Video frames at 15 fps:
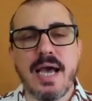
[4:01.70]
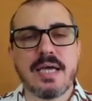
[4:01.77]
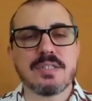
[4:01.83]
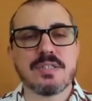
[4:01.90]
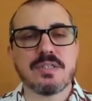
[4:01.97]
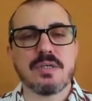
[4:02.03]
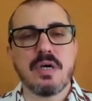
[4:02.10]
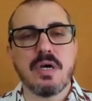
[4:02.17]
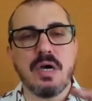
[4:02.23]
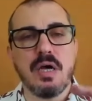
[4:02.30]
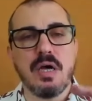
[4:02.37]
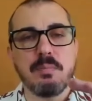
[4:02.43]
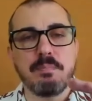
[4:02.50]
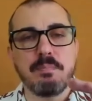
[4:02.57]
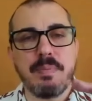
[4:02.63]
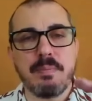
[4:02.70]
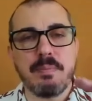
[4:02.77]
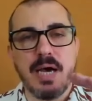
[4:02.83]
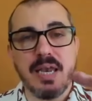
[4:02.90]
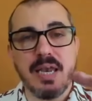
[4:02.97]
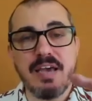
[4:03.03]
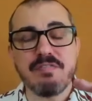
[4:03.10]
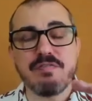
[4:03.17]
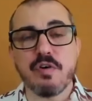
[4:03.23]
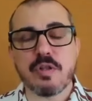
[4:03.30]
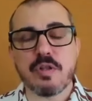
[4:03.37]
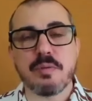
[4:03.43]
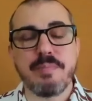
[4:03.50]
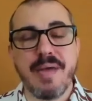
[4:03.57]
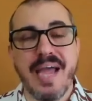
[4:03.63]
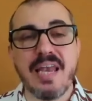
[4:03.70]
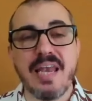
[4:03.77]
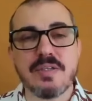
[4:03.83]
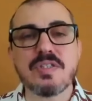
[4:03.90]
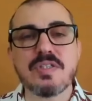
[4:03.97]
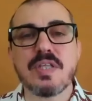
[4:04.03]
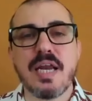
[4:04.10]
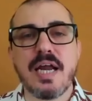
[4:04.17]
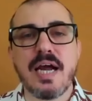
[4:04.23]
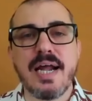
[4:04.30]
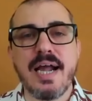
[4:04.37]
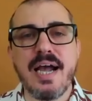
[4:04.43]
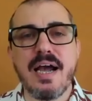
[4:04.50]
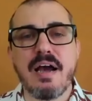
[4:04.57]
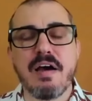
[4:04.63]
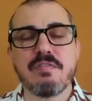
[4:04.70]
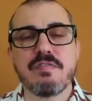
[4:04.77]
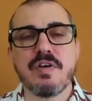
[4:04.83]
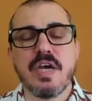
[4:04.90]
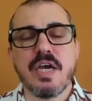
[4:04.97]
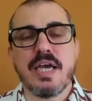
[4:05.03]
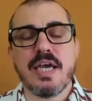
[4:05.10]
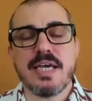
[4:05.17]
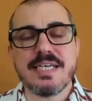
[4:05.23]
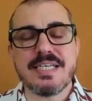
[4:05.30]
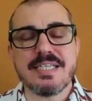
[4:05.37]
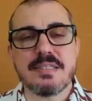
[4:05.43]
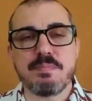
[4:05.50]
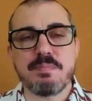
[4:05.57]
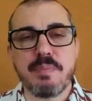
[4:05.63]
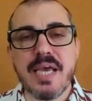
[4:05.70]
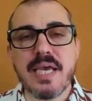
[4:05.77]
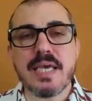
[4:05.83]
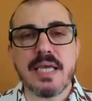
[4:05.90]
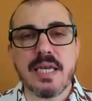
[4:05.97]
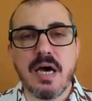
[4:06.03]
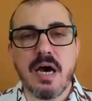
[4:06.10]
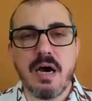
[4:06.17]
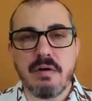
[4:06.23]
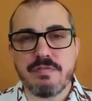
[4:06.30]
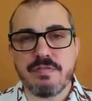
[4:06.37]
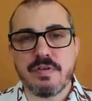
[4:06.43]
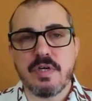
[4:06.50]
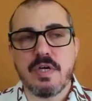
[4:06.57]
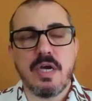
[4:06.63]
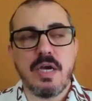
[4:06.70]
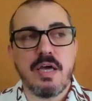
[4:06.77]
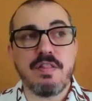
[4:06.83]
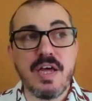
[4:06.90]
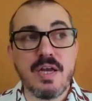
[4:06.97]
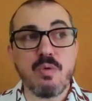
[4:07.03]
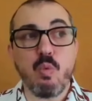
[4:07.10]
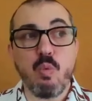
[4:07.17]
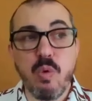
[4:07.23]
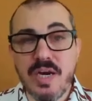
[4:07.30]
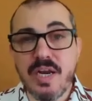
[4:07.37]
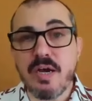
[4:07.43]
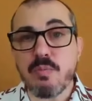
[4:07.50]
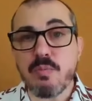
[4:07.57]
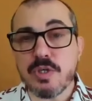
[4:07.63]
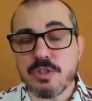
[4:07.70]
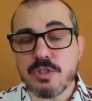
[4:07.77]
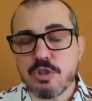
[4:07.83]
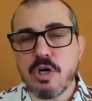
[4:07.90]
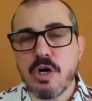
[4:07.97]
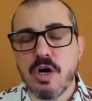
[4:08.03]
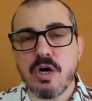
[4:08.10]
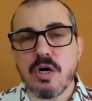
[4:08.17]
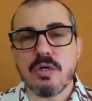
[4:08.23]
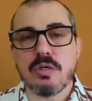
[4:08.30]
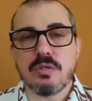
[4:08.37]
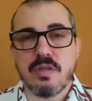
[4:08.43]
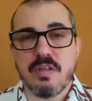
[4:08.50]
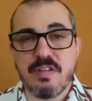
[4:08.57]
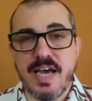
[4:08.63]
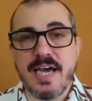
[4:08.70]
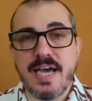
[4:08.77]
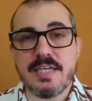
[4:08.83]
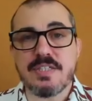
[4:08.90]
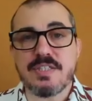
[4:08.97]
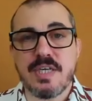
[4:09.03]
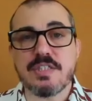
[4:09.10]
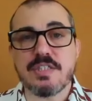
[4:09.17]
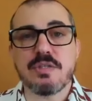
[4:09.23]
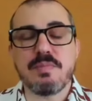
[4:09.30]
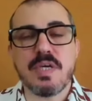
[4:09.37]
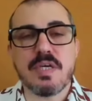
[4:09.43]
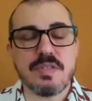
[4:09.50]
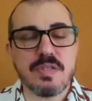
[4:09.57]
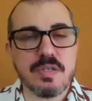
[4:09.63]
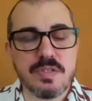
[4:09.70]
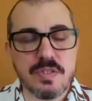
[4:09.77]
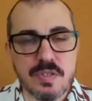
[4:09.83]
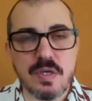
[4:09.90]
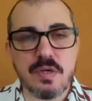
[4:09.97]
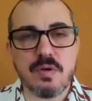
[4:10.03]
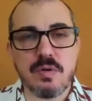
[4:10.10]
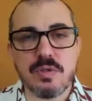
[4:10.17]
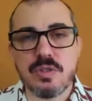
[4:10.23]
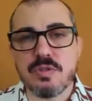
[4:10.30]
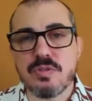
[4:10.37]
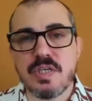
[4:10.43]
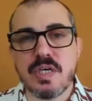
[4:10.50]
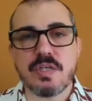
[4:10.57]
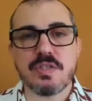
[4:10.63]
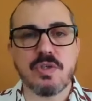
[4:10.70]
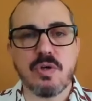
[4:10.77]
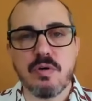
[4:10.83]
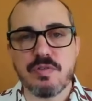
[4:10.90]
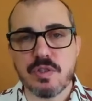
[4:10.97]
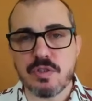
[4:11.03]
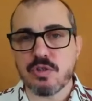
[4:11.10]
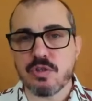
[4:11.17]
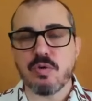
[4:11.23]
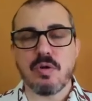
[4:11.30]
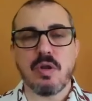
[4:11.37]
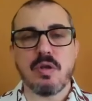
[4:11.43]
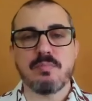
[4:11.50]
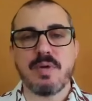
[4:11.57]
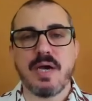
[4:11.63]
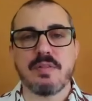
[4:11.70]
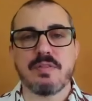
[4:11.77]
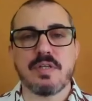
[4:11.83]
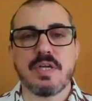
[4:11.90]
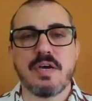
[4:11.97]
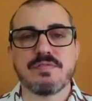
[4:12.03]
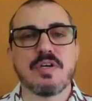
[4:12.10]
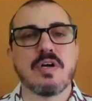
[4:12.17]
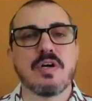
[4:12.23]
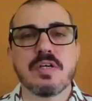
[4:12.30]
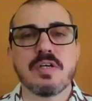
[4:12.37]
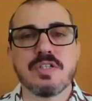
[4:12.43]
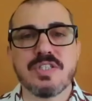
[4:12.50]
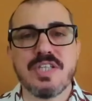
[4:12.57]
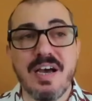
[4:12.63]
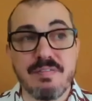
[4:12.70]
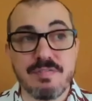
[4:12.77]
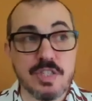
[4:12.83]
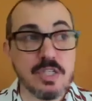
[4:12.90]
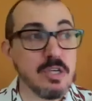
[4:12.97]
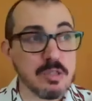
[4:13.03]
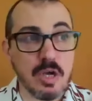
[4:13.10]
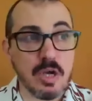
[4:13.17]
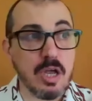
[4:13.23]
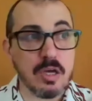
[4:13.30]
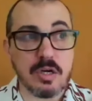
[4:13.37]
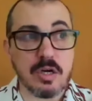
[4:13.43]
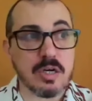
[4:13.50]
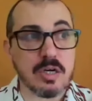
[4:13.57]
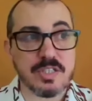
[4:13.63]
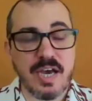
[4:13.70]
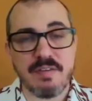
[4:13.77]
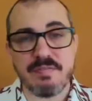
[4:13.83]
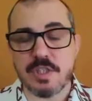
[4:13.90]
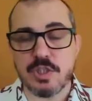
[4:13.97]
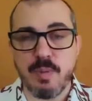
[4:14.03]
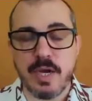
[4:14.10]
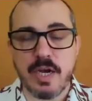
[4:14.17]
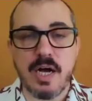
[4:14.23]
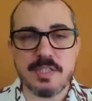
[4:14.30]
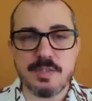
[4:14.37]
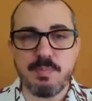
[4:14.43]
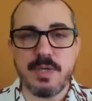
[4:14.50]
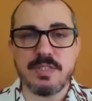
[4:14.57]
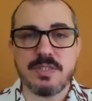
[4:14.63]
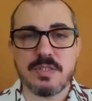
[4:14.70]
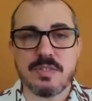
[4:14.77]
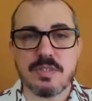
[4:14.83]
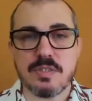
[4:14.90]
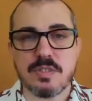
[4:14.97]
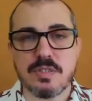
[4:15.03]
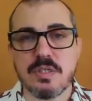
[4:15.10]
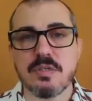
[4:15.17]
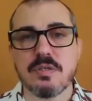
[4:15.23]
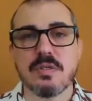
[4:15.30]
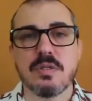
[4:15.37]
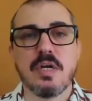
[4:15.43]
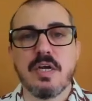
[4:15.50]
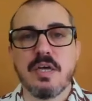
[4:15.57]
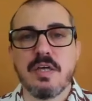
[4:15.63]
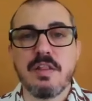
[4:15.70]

at a, a level, the balance that I have is big enough. Then when I withdraw, that is sent to me as a single UTXO of the total amount that I've dollar cost. I've still dollar cost average. My cost basis is still